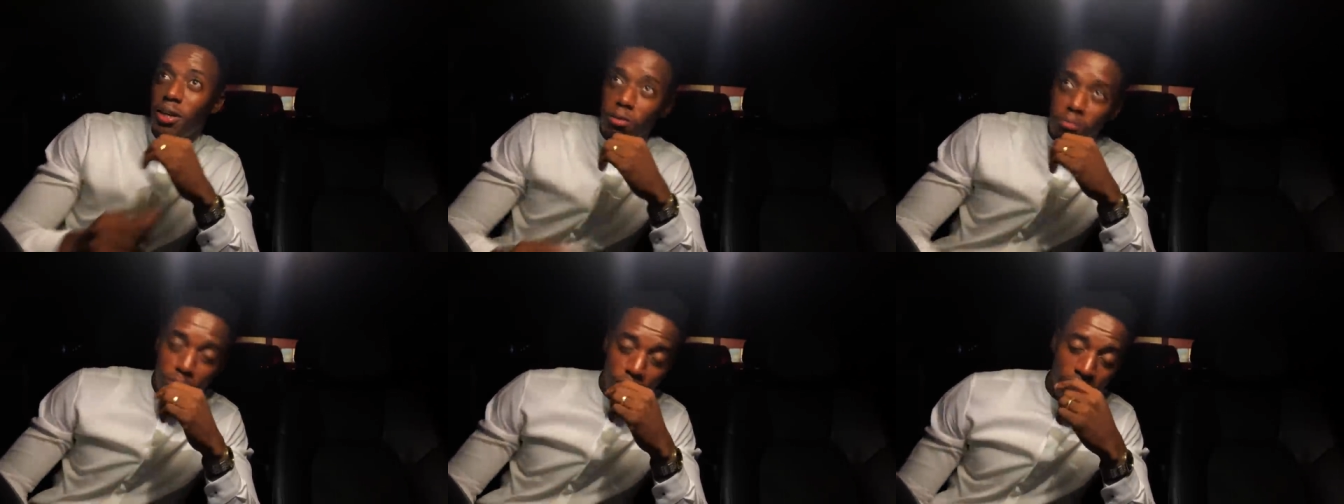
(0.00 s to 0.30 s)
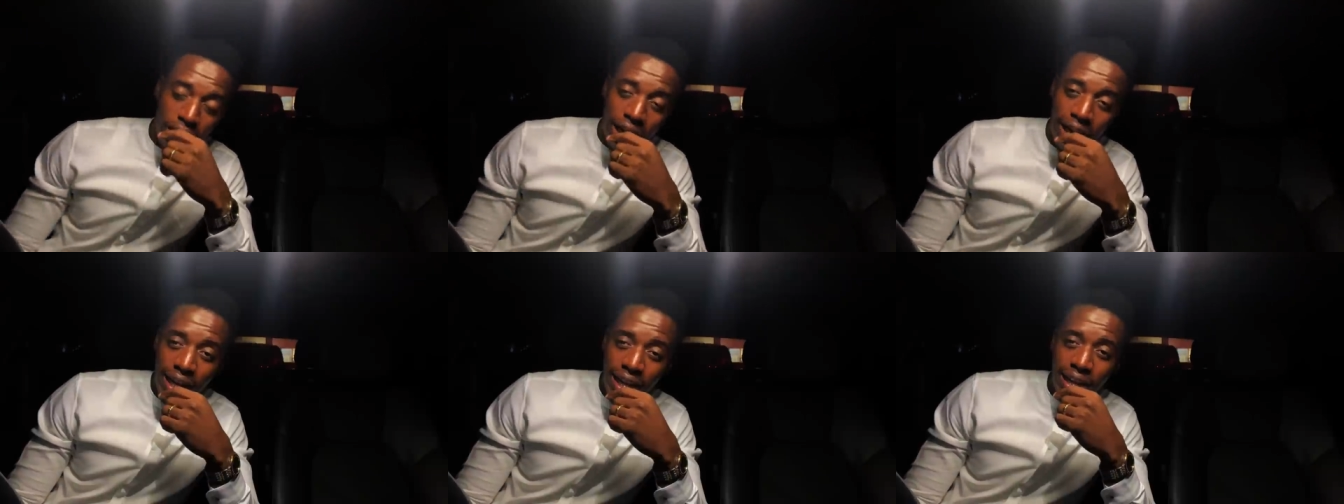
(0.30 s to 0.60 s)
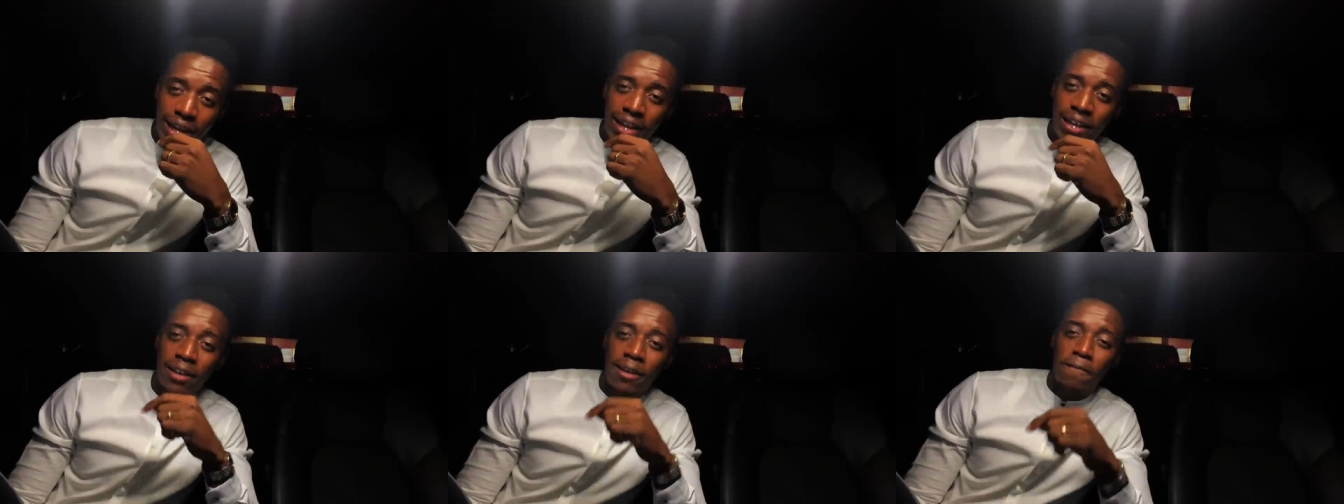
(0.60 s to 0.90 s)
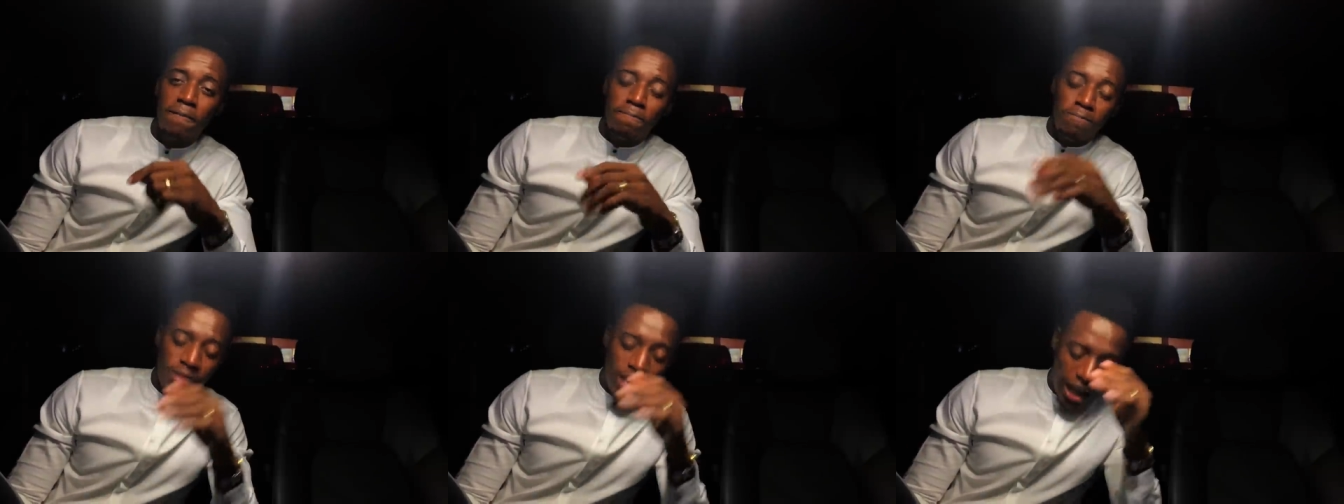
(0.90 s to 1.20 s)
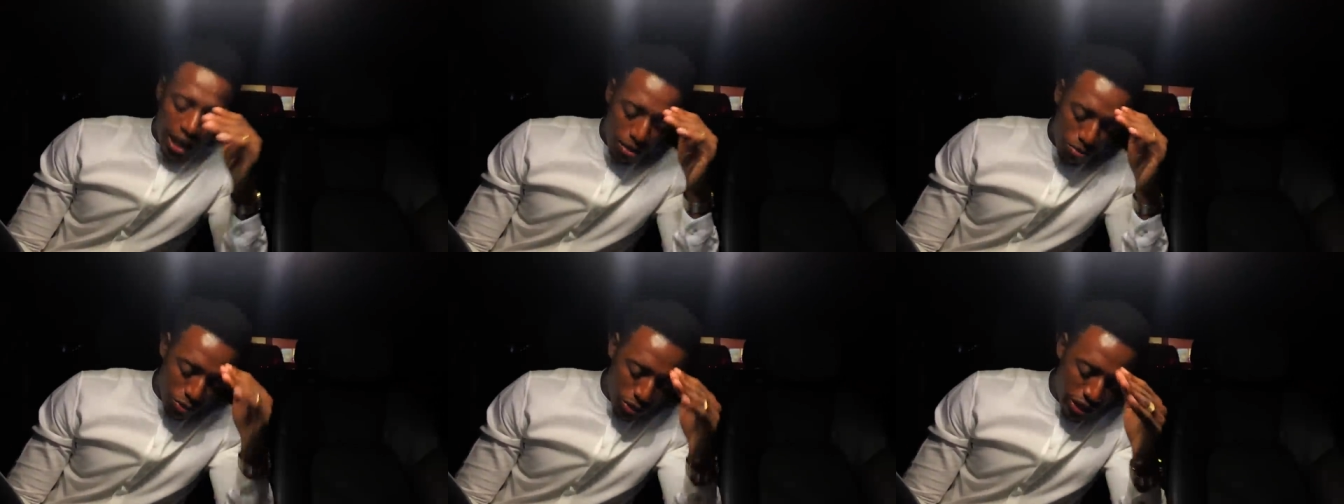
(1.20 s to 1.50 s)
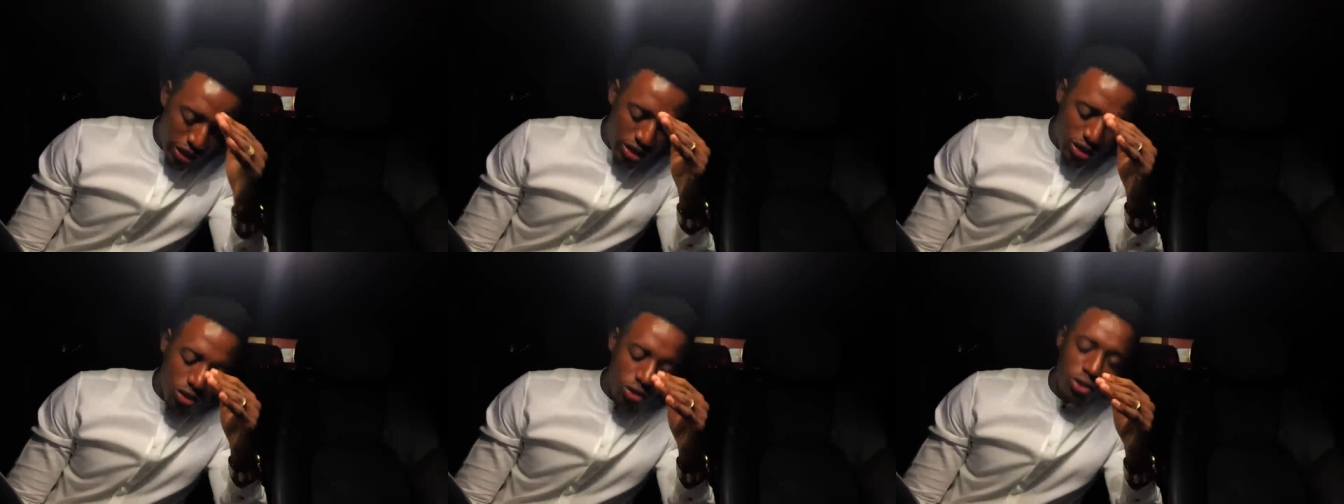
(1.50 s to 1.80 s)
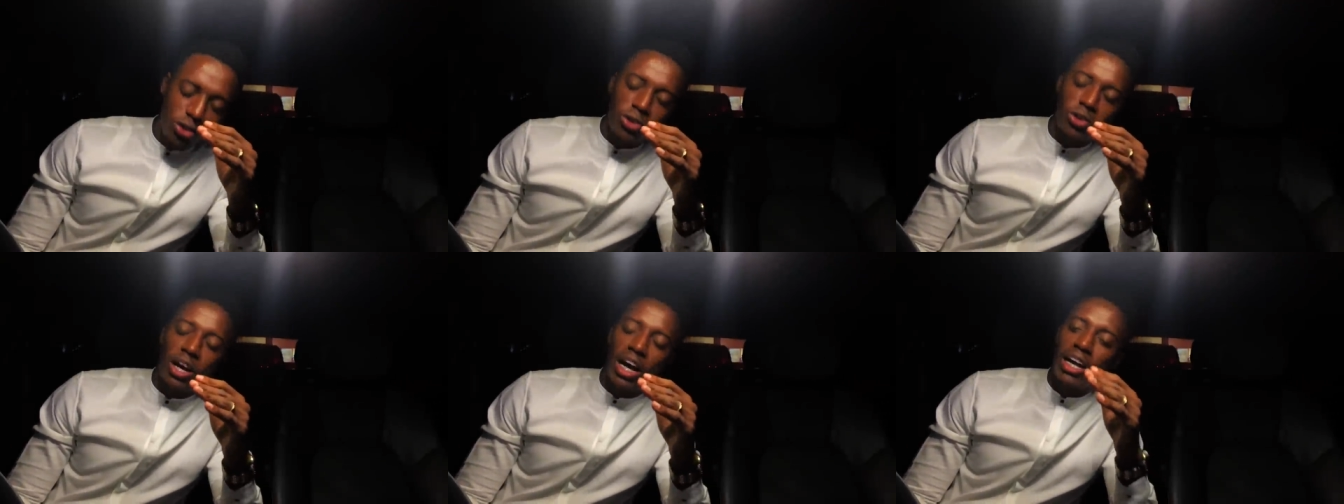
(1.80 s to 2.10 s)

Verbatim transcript: But hey, I'm ready to go.